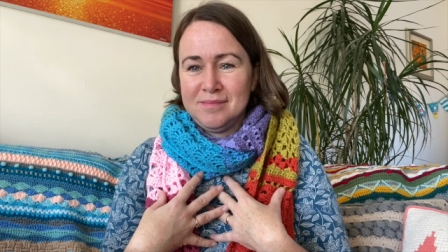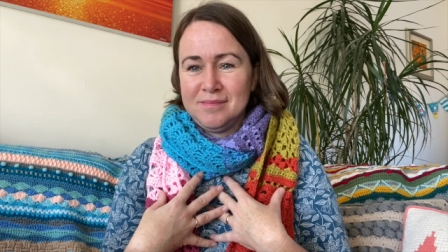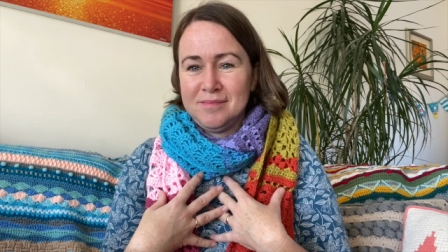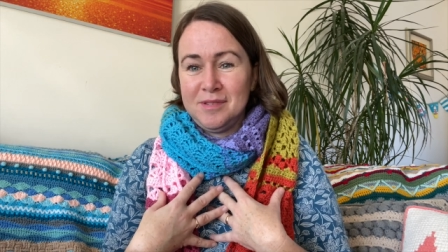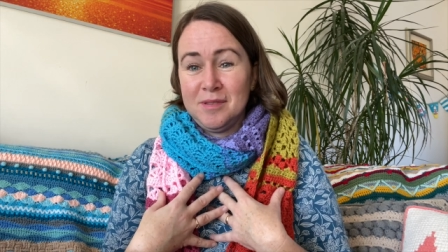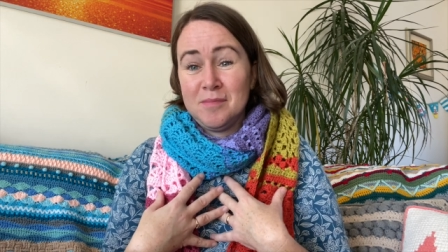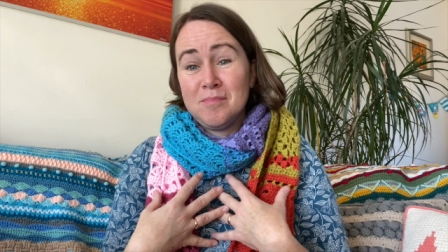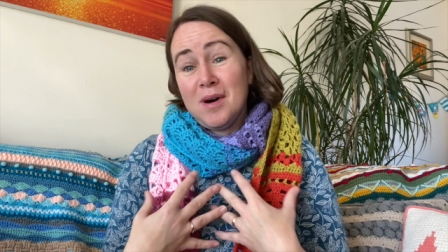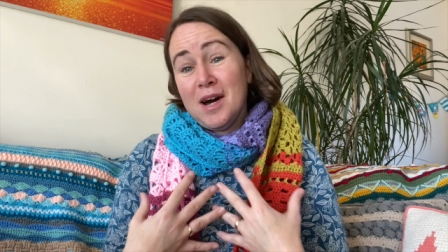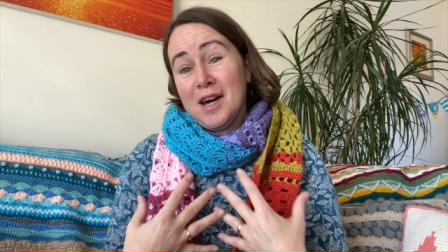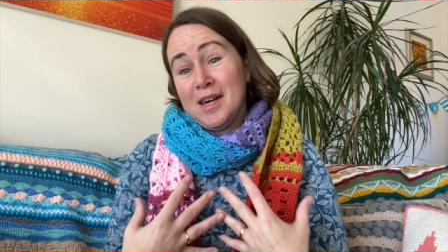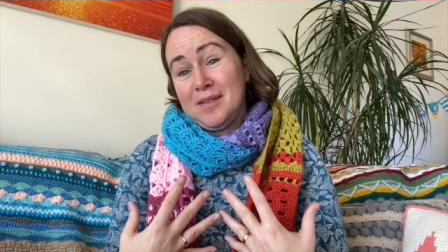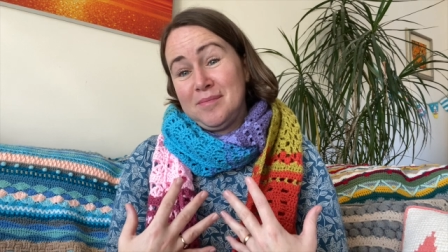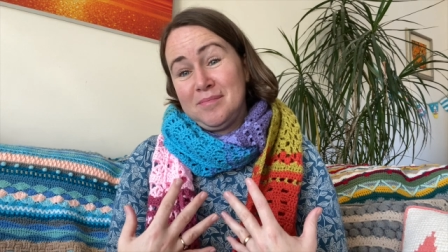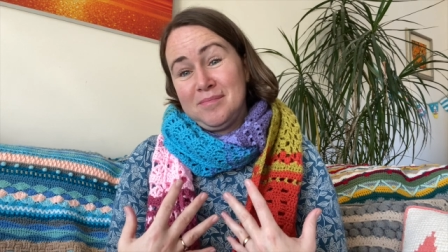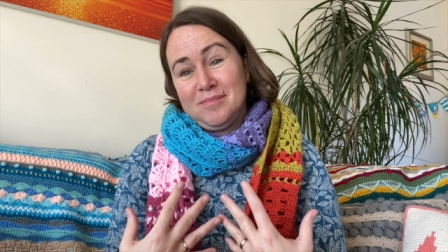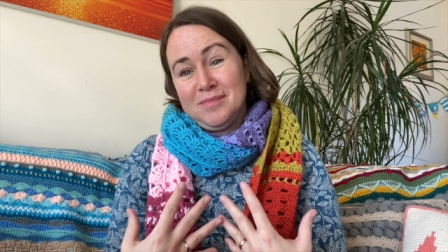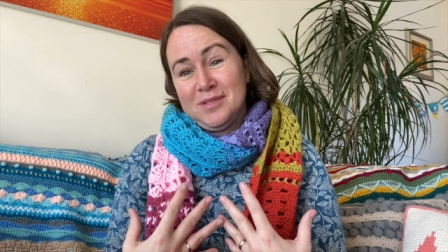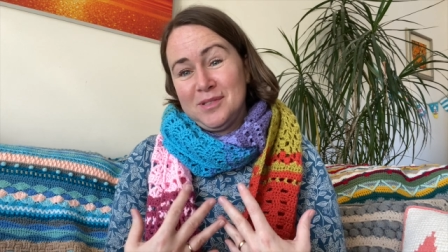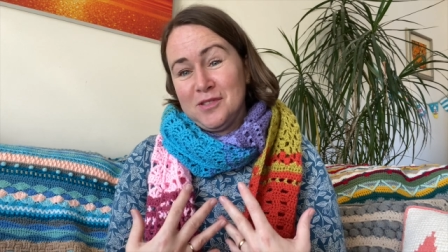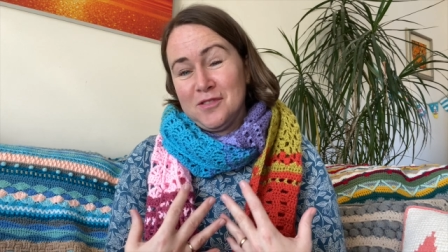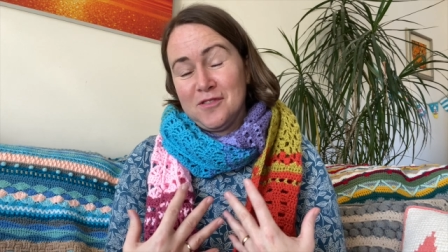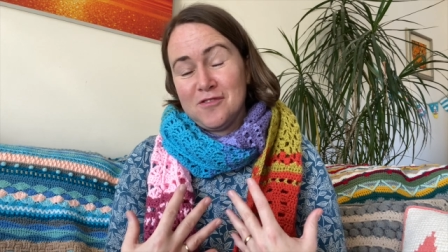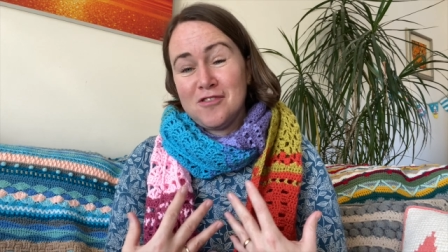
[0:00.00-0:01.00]

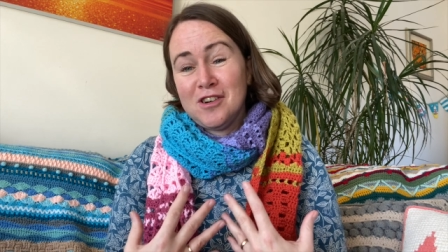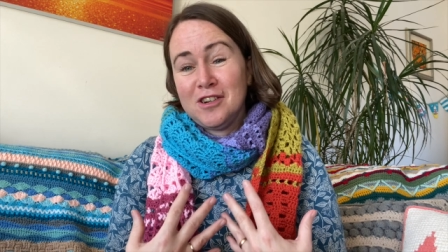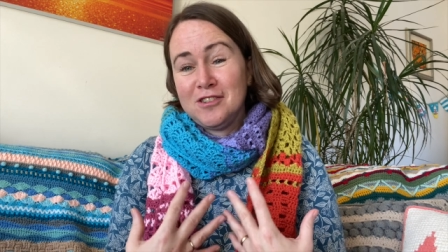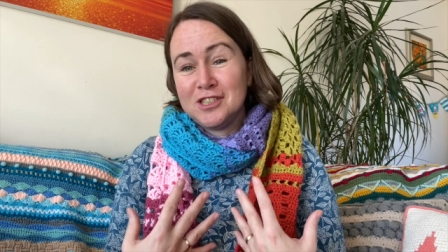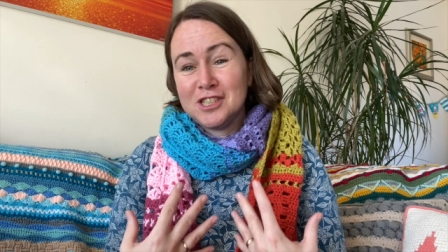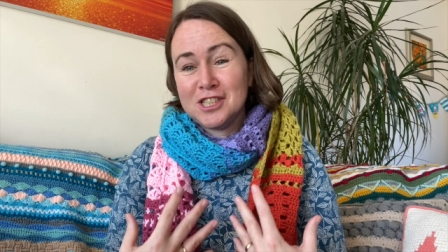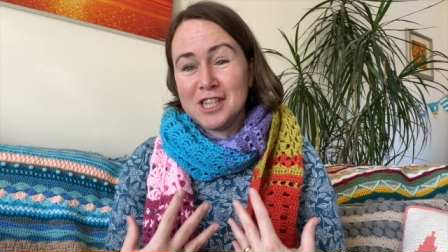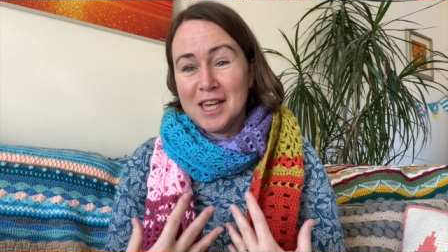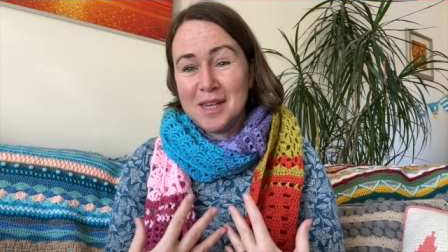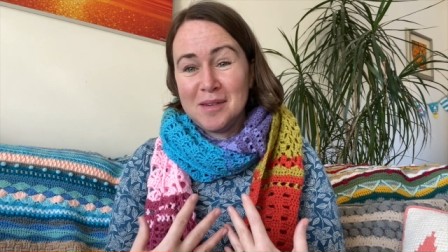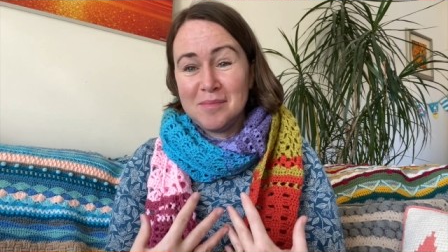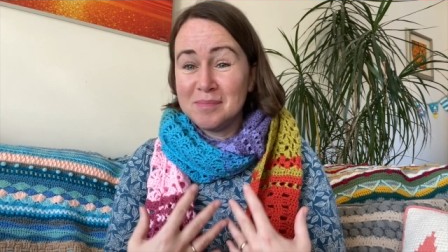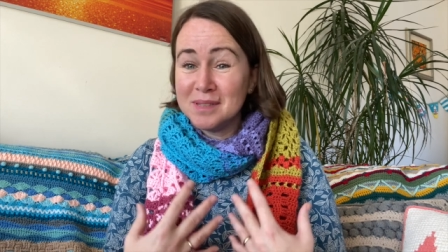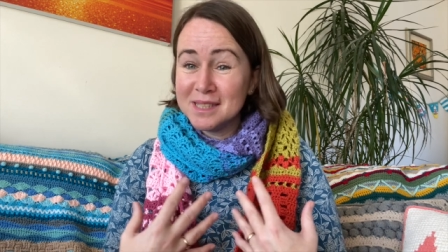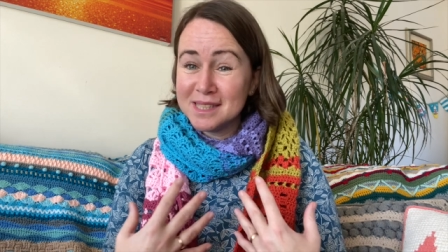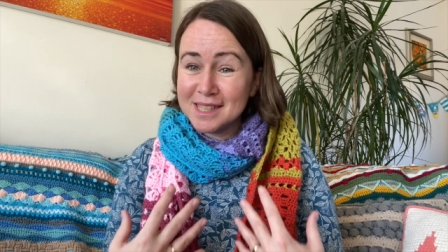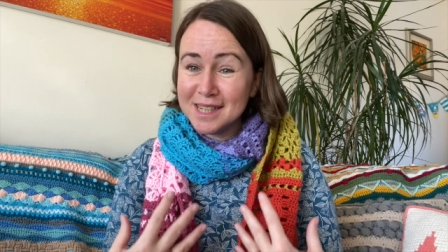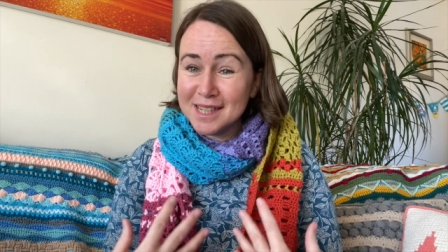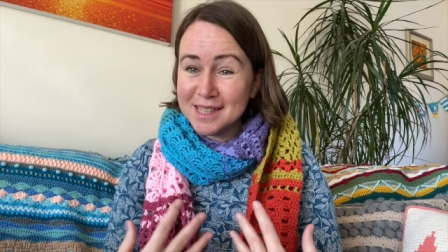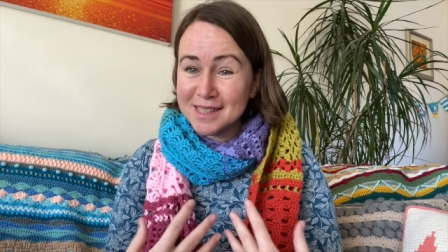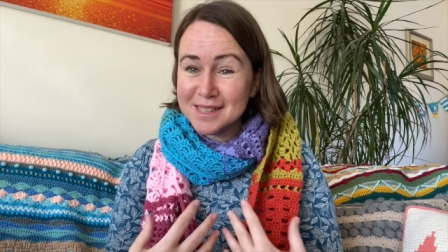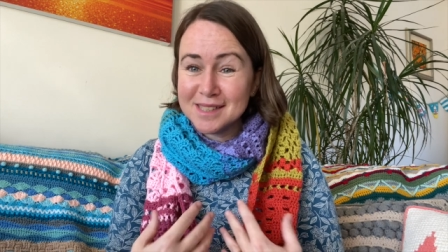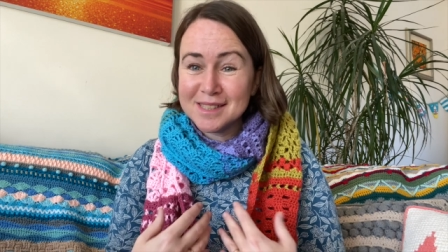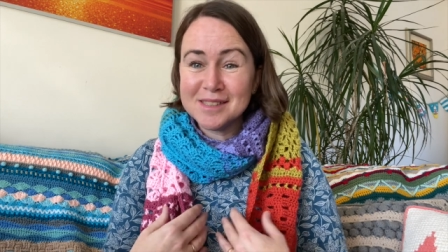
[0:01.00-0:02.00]
sort of crochet
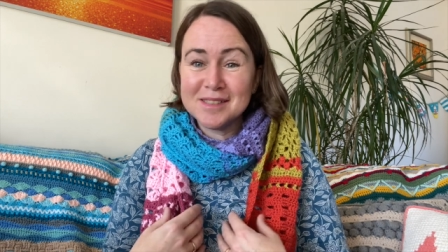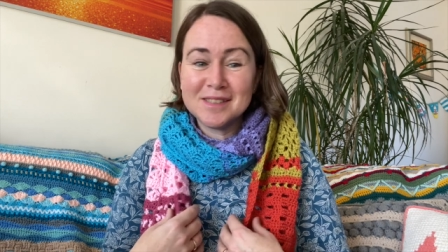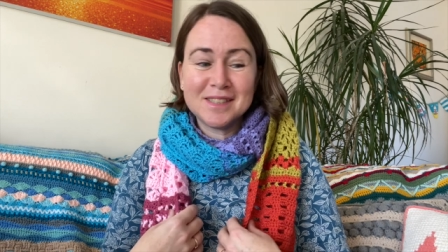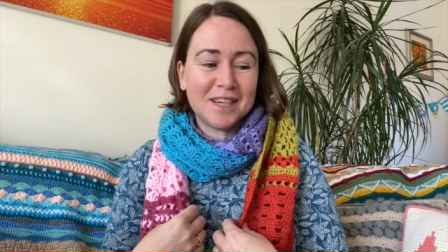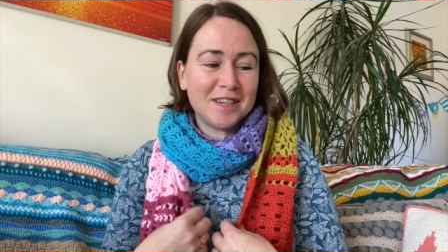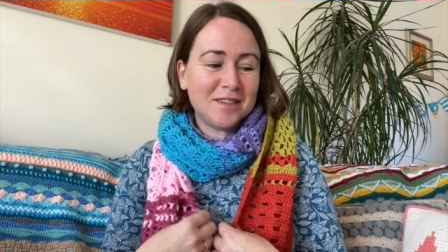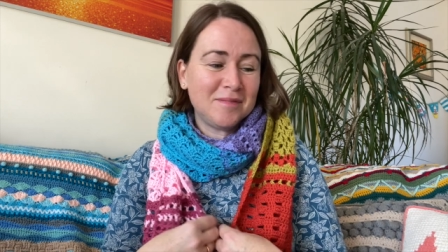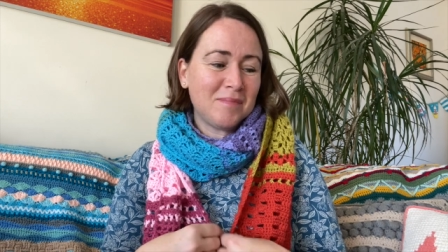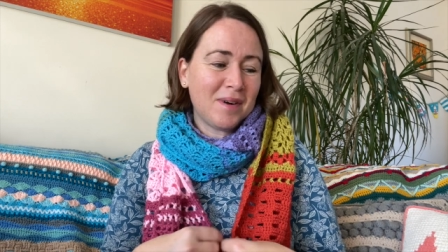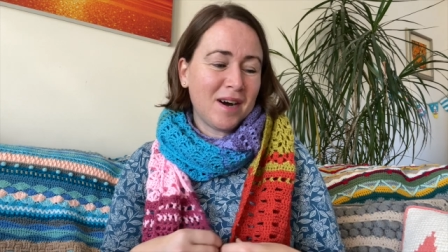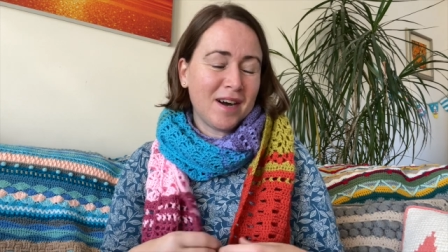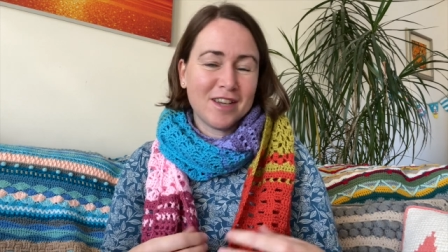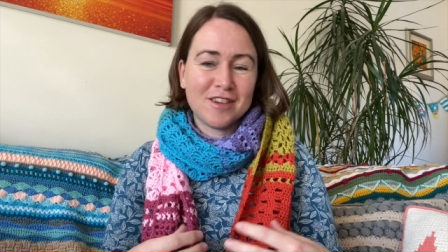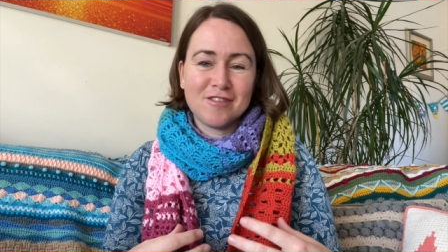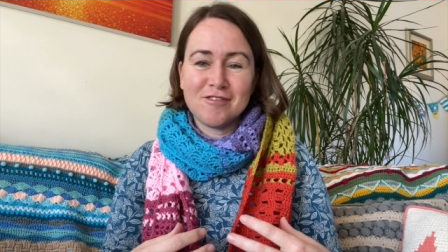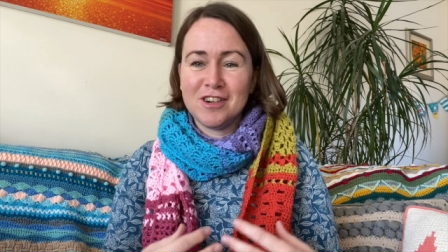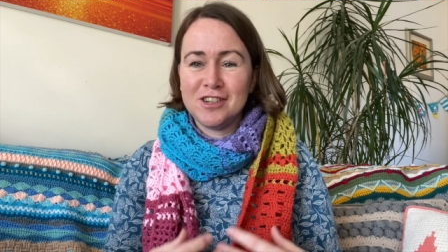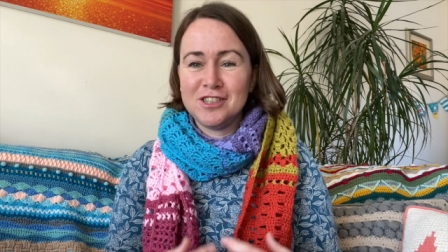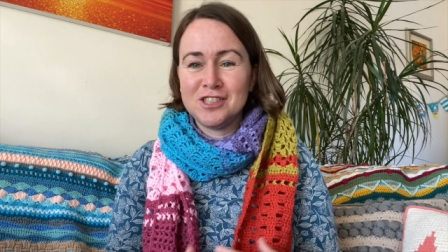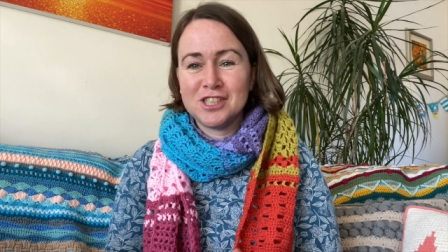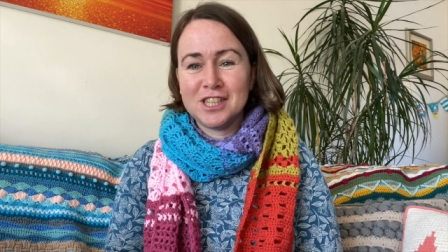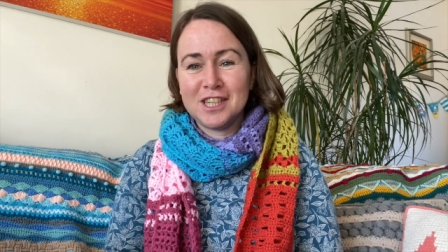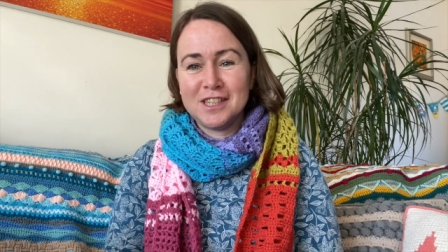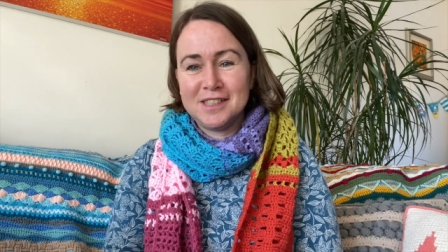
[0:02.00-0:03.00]
business and my
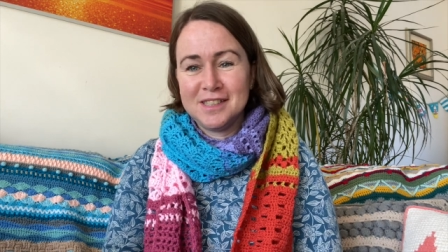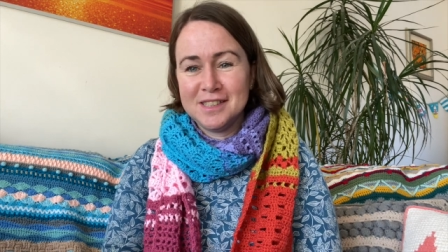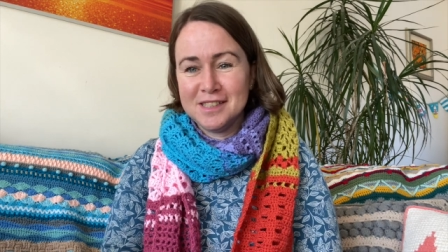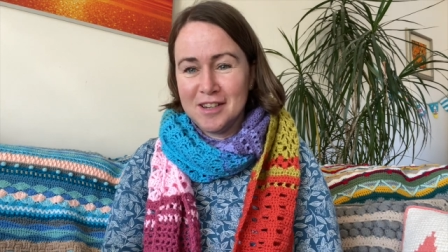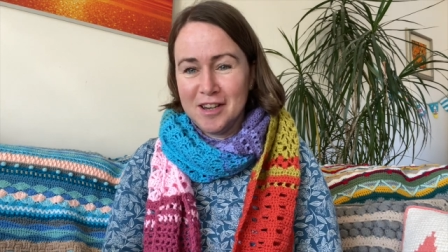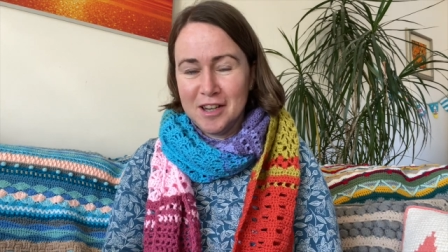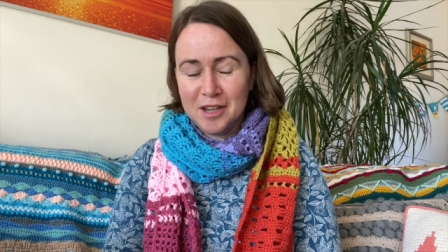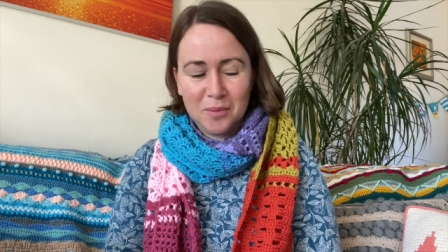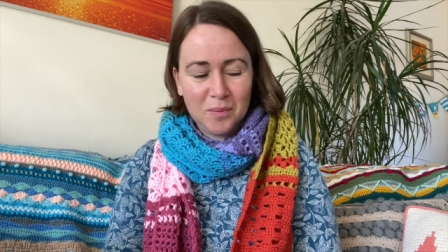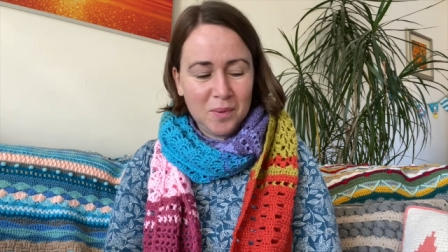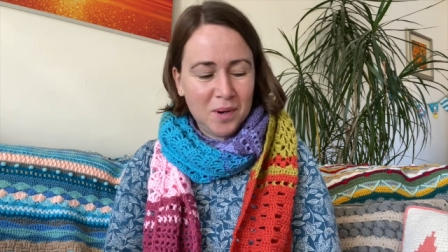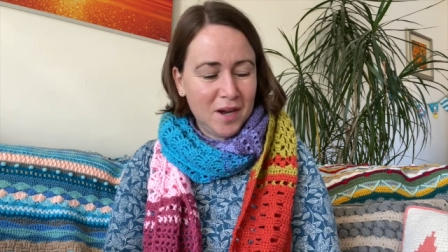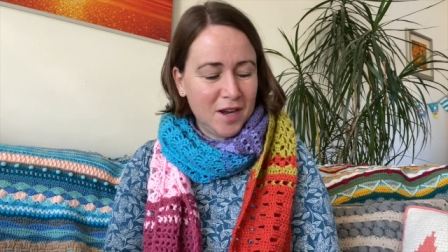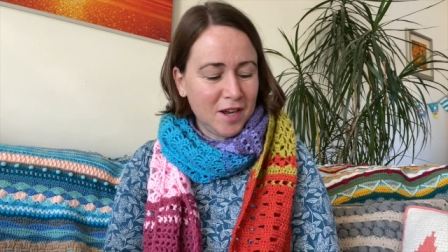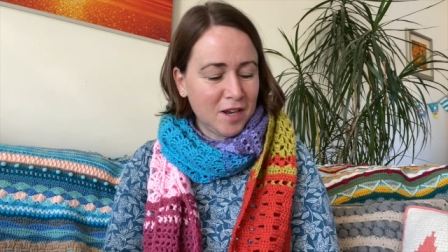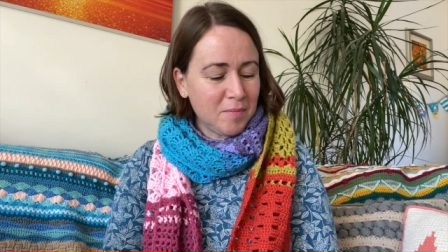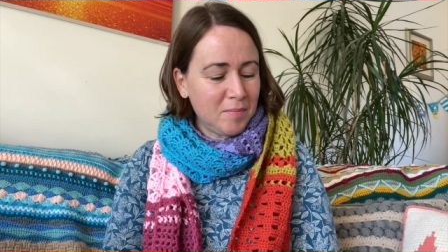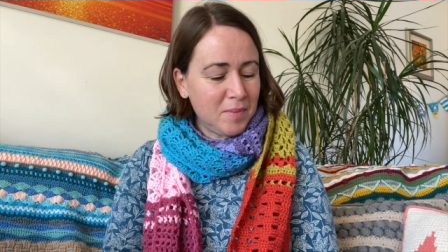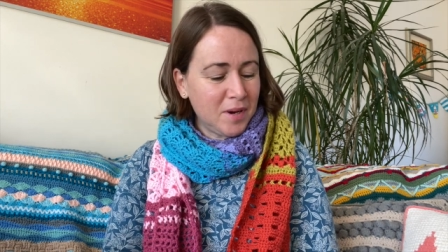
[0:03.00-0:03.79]
crochet design work.